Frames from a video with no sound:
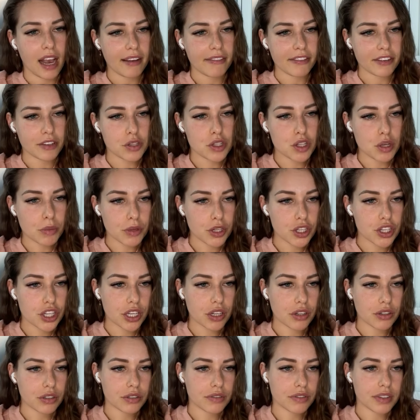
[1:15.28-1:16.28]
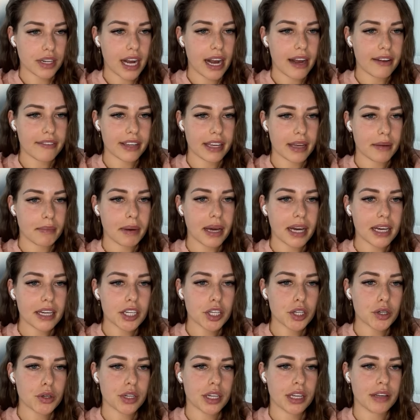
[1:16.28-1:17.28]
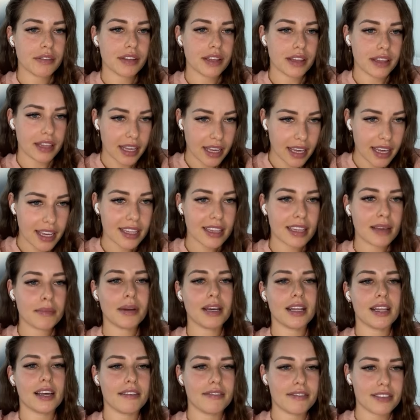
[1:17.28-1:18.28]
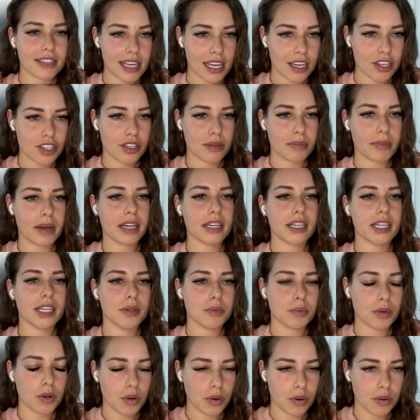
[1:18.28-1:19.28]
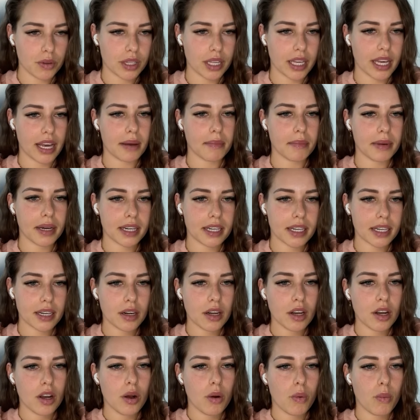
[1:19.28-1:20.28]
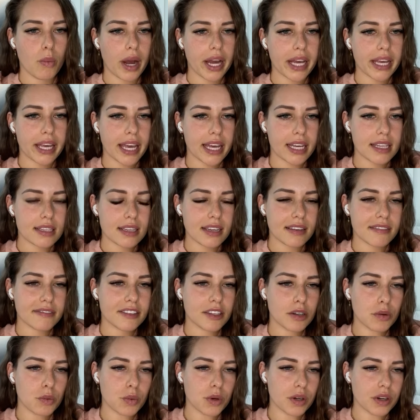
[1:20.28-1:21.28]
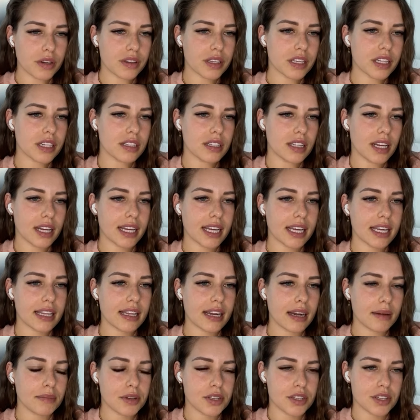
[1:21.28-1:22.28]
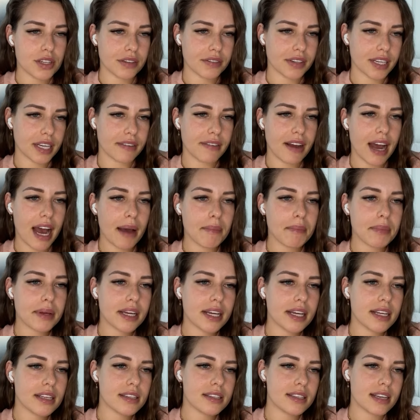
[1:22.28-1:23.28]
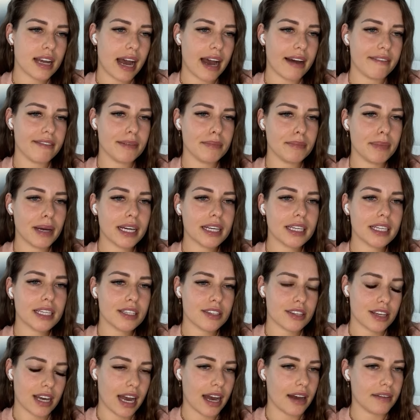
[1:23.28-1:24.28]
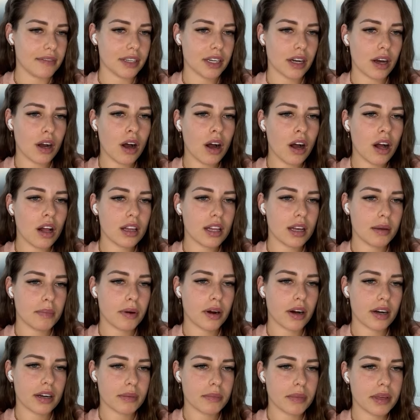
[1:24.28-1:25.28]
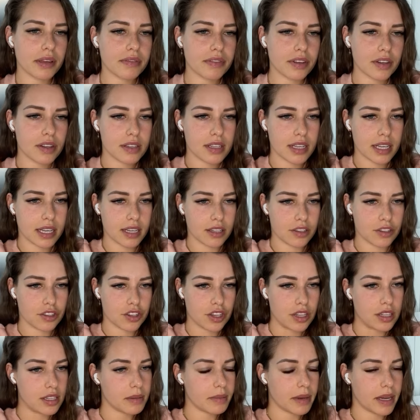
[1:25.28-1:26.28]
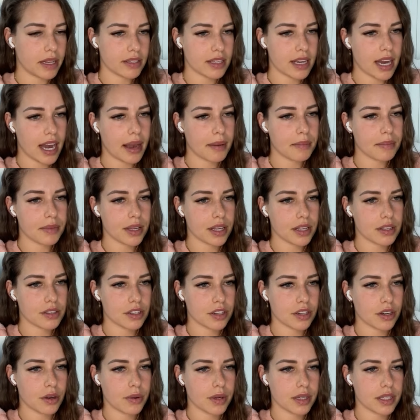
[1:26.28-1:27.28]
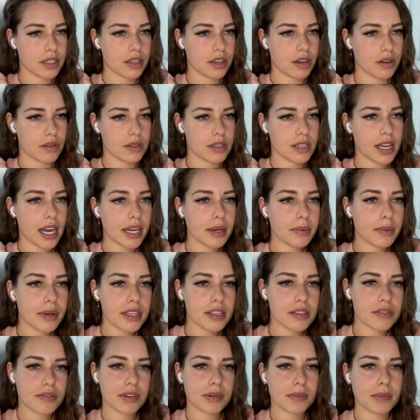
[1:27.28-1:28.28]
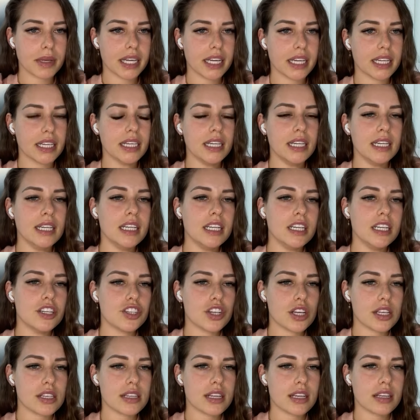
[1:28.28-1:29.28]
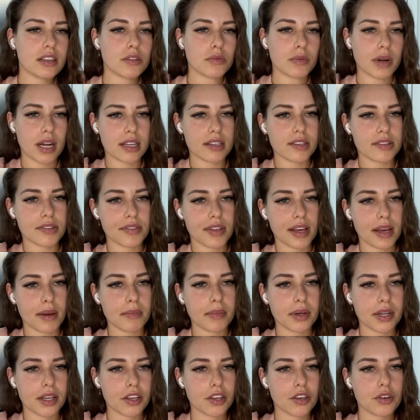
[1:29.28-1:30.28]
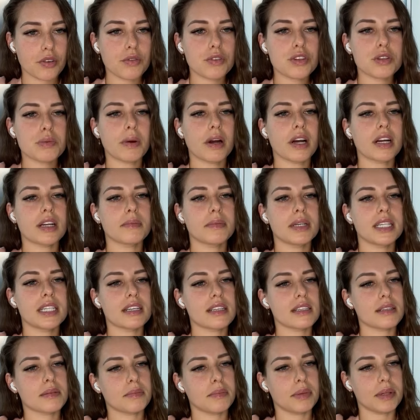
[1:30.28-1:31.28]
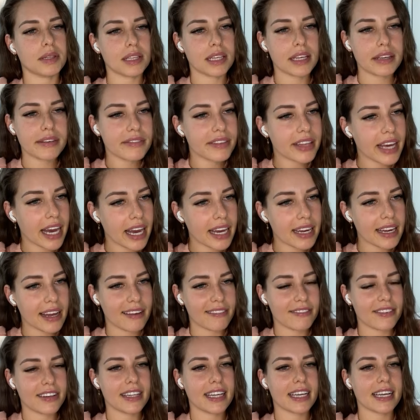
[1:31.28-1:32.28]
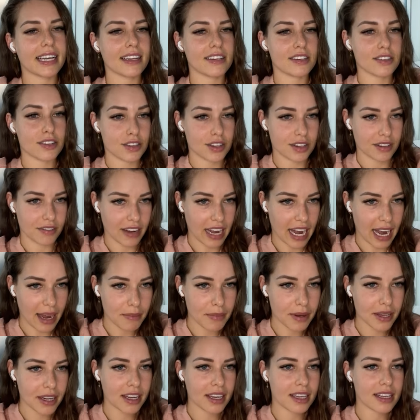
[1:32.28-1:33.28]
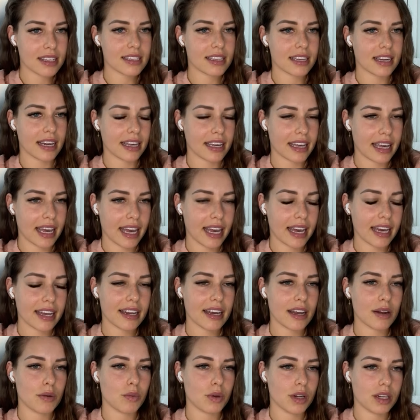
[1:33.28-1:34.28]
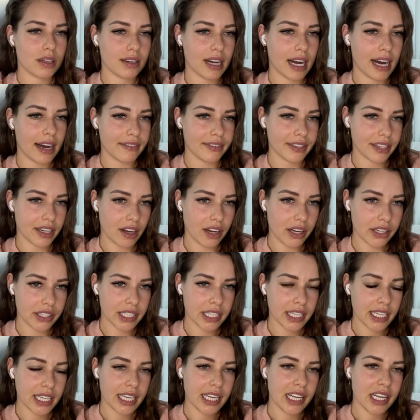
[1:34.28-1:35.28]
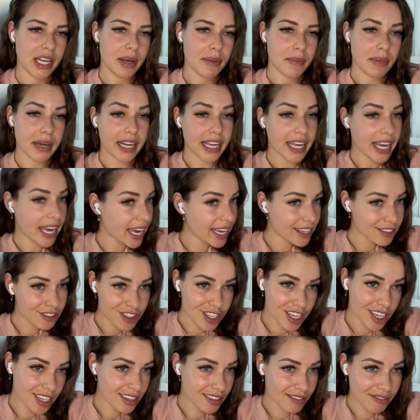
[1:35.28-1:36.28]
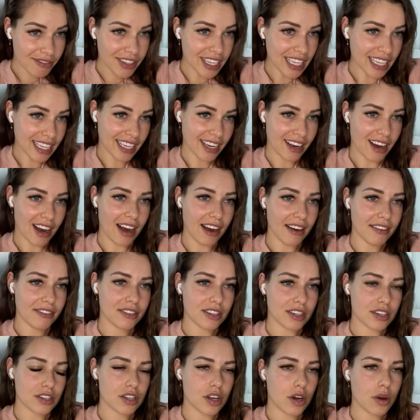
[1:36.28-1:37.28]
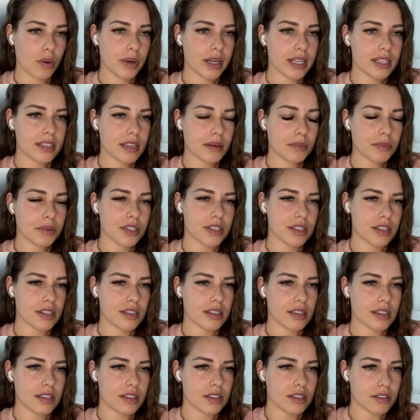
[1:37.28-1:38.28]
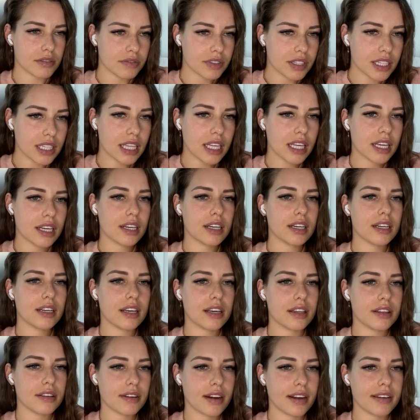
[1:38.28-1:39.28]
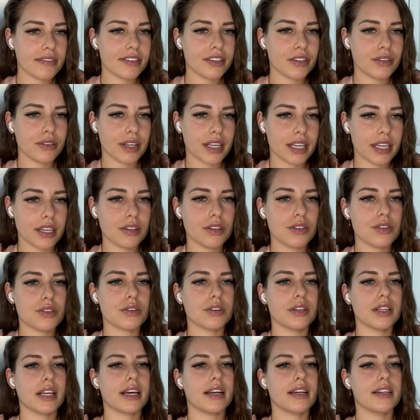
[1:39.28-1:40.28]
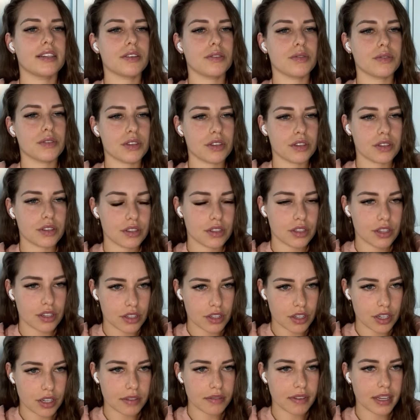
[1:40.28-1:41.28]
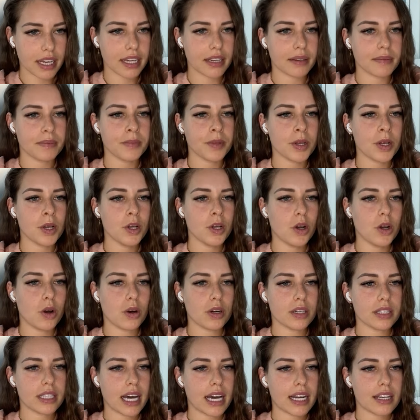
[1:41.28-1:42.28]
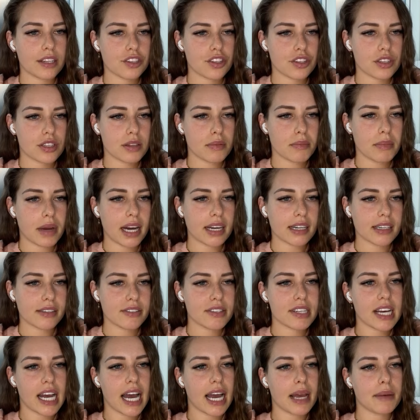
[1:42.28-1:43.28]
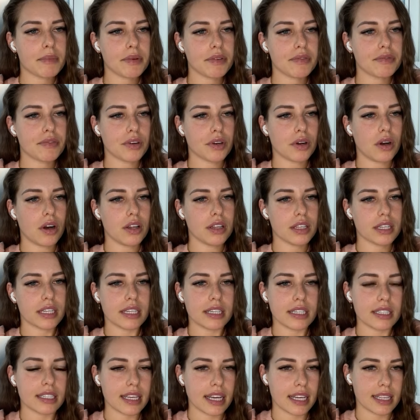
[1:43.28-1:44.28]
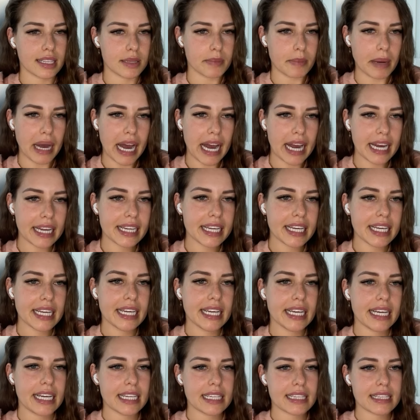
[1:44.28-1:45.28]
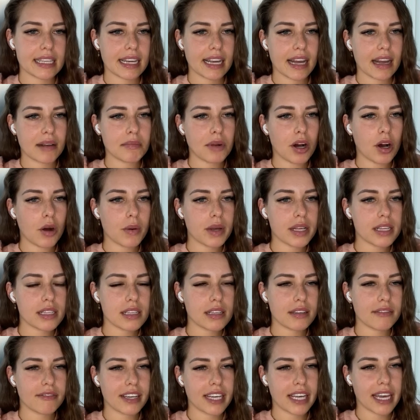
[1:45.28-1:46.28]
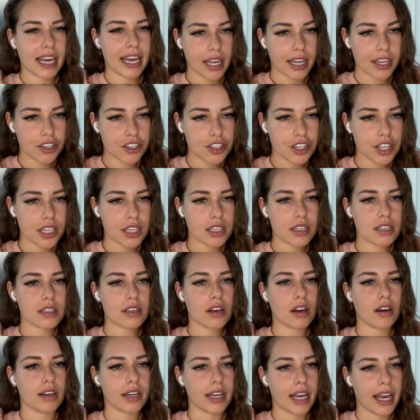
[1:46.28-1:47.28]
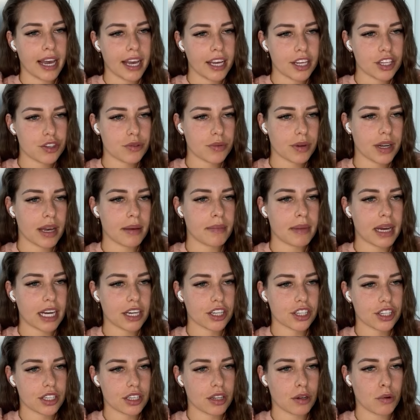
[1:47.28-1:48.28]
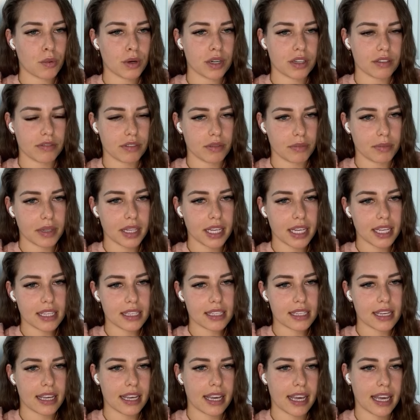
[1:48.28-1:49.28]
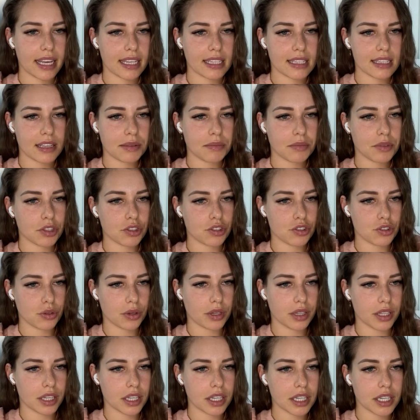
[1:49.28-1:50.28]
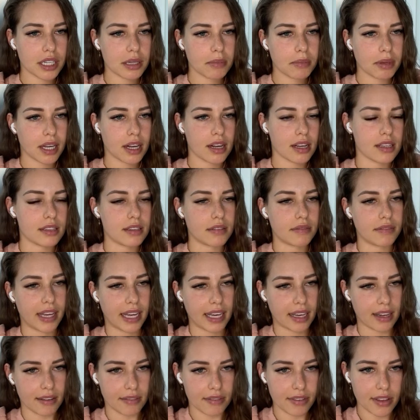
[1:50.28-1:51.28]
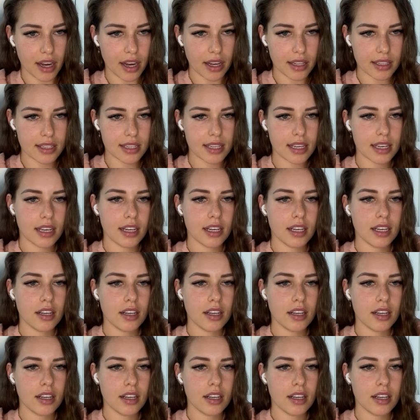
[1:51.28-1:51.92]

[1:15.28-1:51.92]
I feel so much guilt for having it better or even thinking that my life is actually better and will only get better. Why can't I feel worthy or lucky that I'm deserving of happiness, to have it better, to have it all? A part of me feels like it's just about time things are going to go sideways for me just like the rest of them. But a huge part of me doesn't believe that. I feel like I deserve happiness and I can and will have it all. But I can't shake the feeling off. There's always some resistance to feeling good. Either I feel guilt or that I don't deserve it, or that it's just a matter of time before all the good gets bad. It's like I'm always living anxious, on edge when I'm actually in a wonderful place. I can't seem to enjoy the good because of negative thoughts.